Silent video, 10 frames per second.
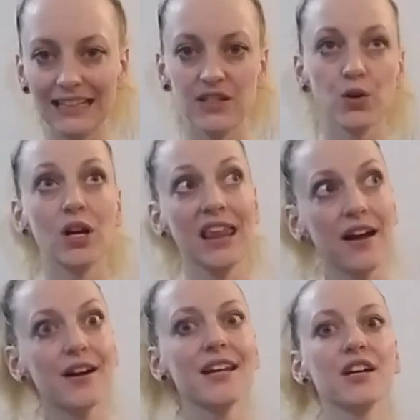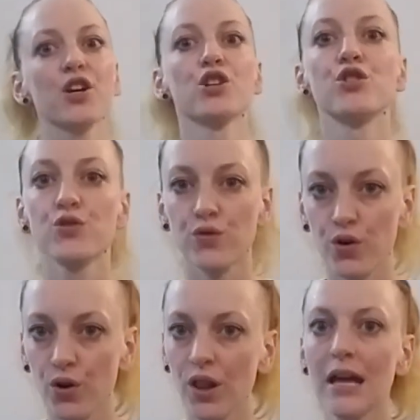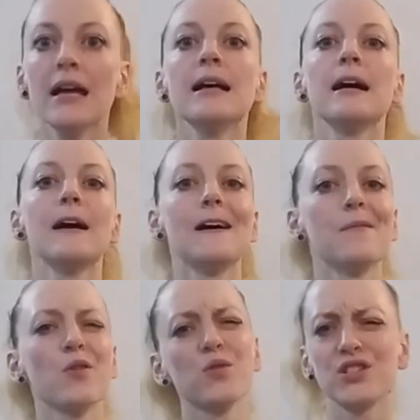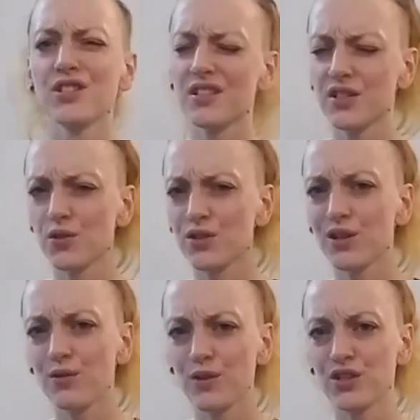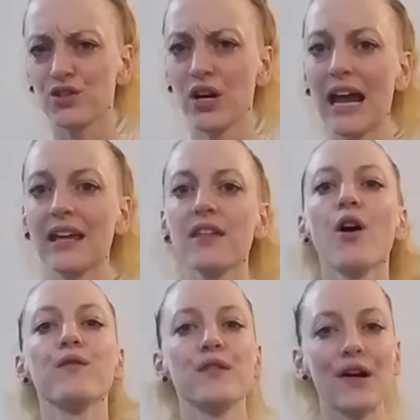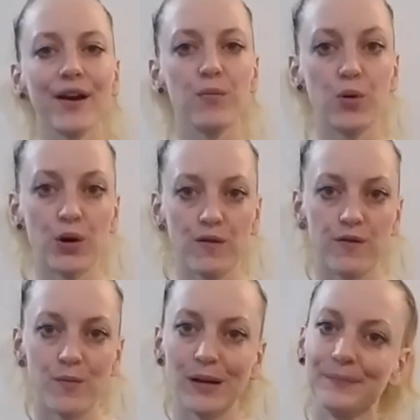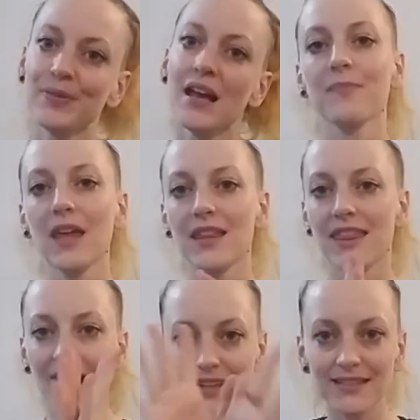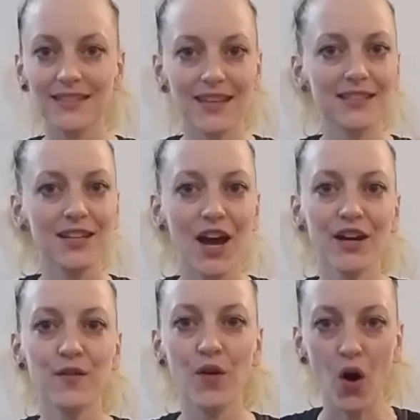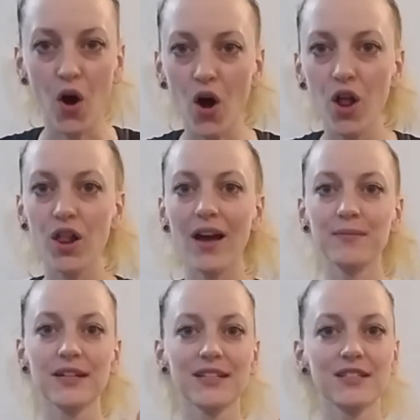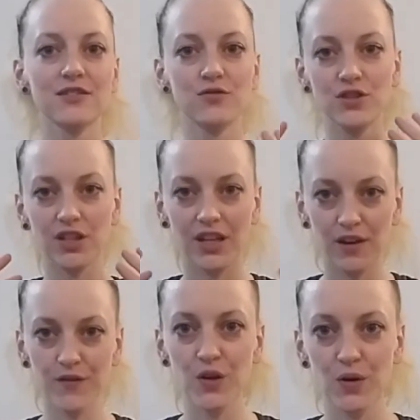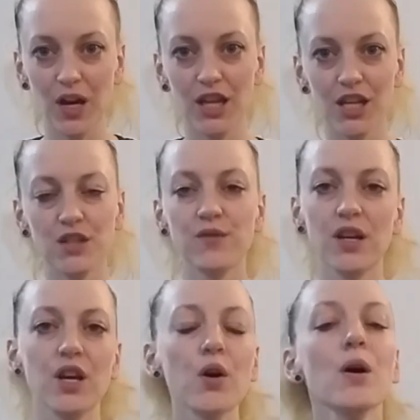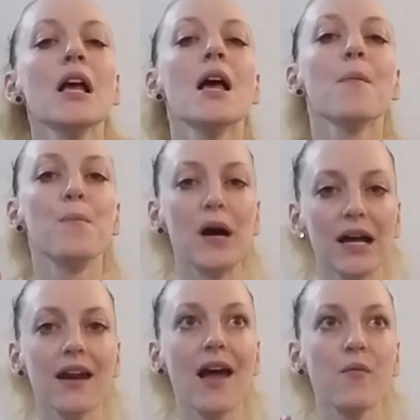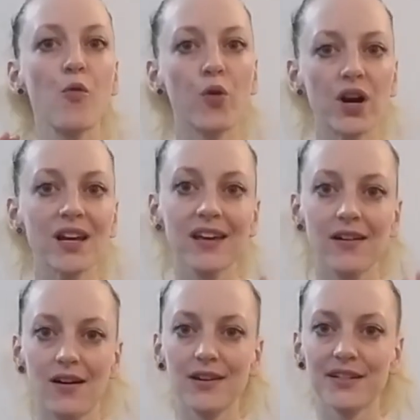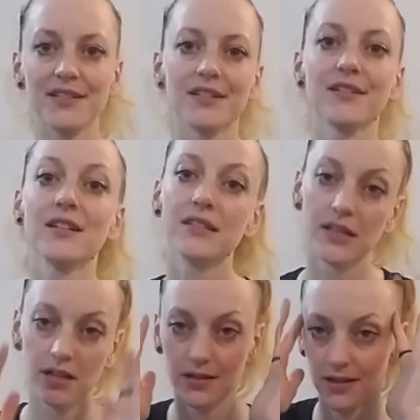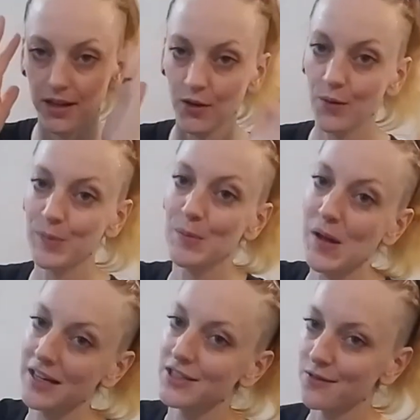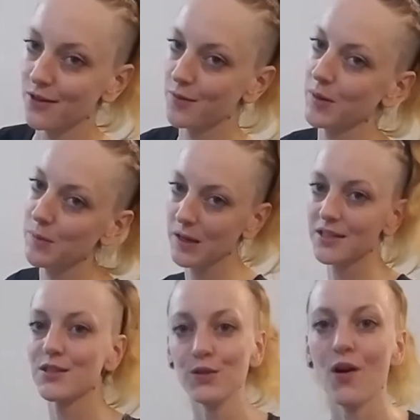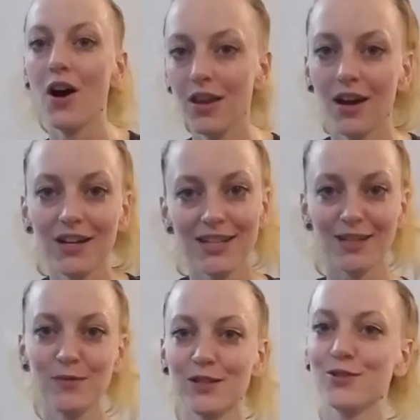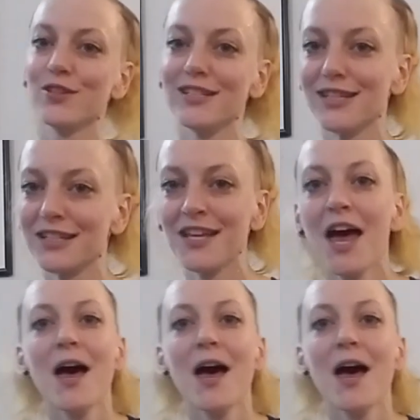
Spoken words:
So clarity and control, which is associated with strength, are very important for me. That's kind of all I'm going to give you in this video, but I'm working on a series. You'll be patient with me because you know how long it takes me to do these things.